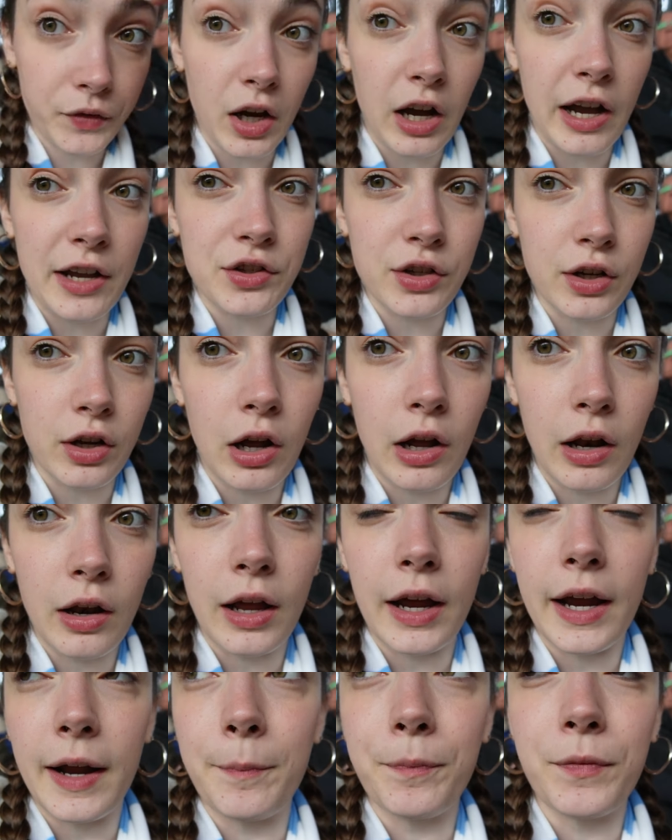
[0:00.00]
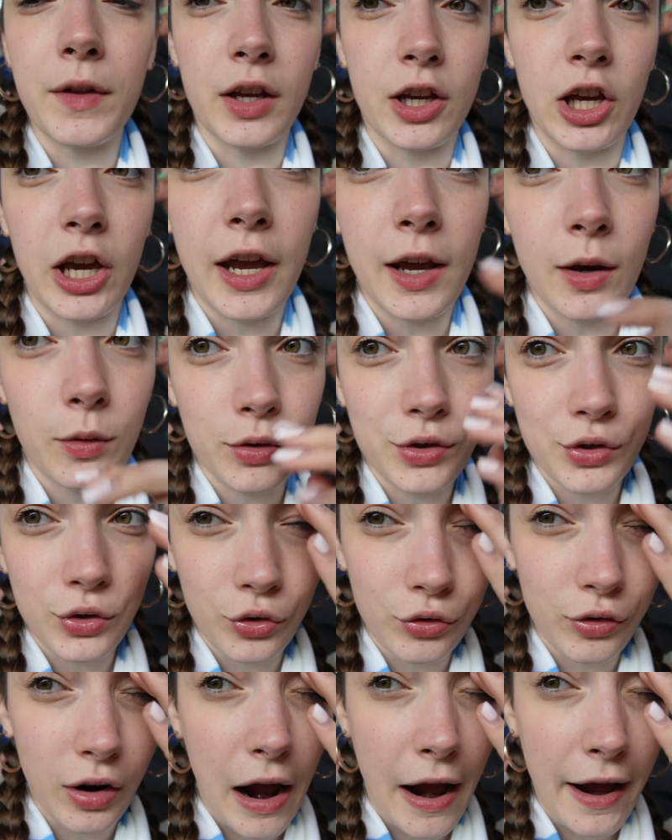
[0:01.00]
Guys, I won't lie, the cake was
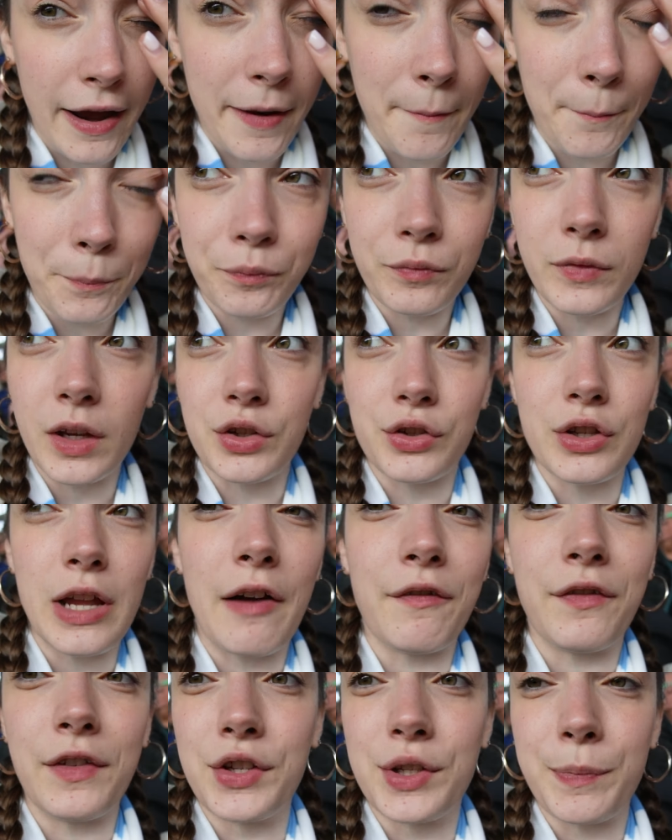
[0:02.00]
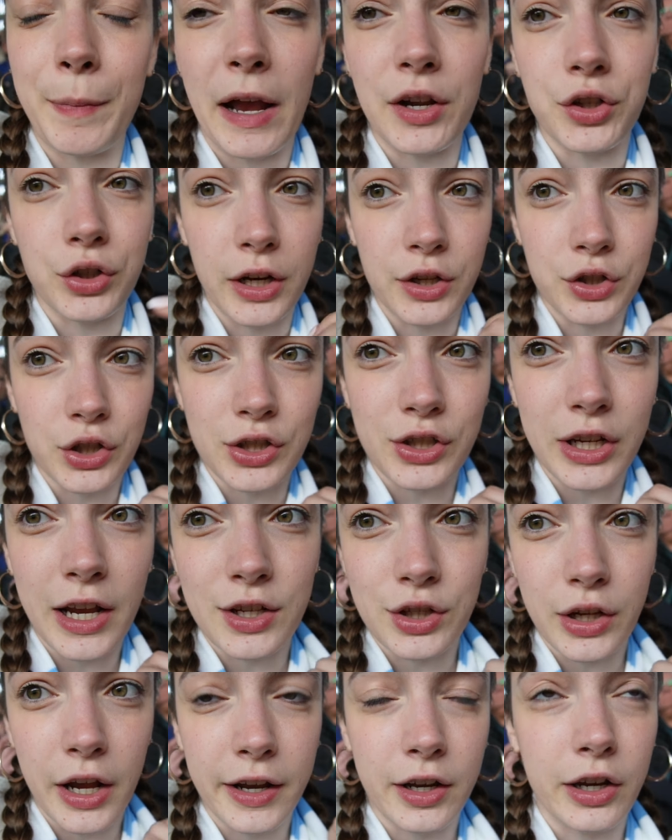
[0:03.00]
alright. It's nothing special, it just
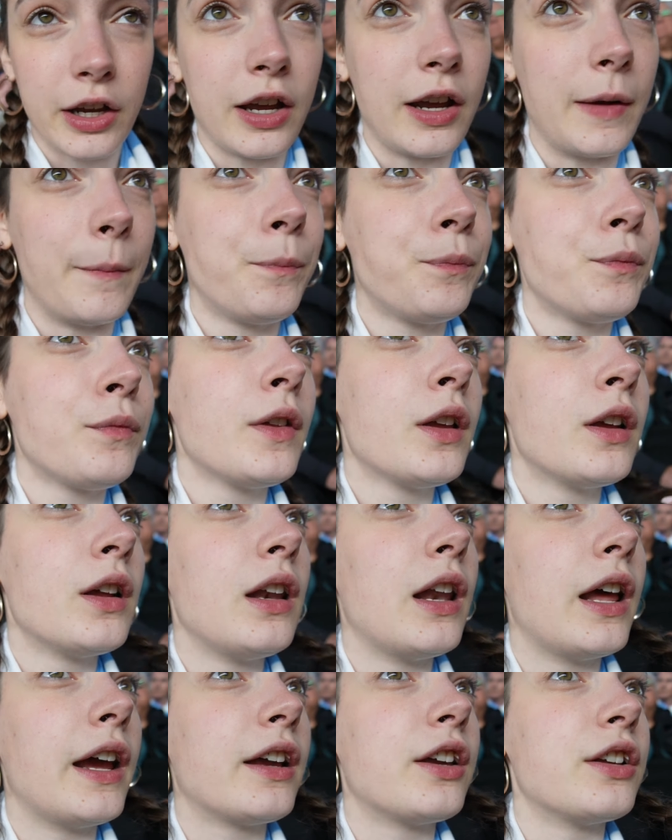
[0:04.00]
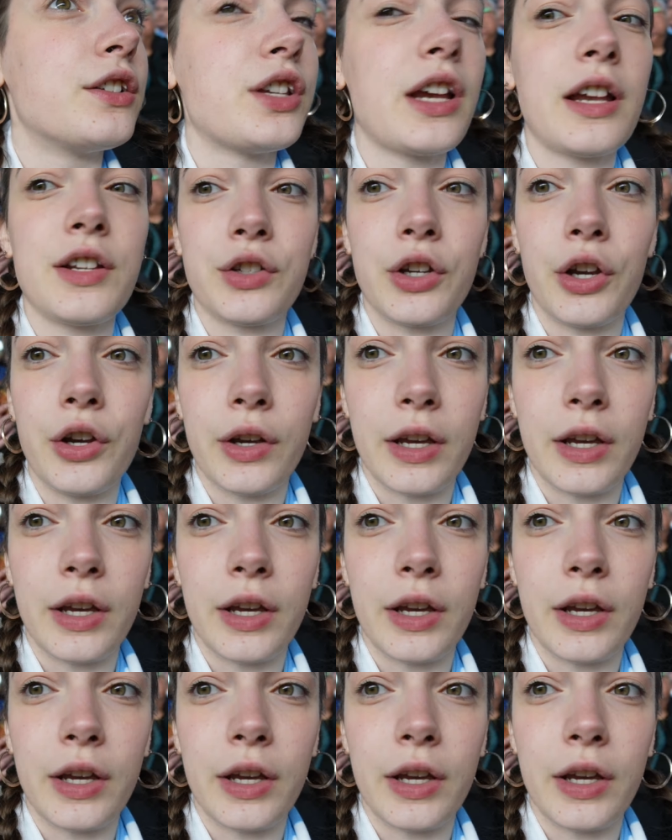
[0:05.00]
tastes like a Tesco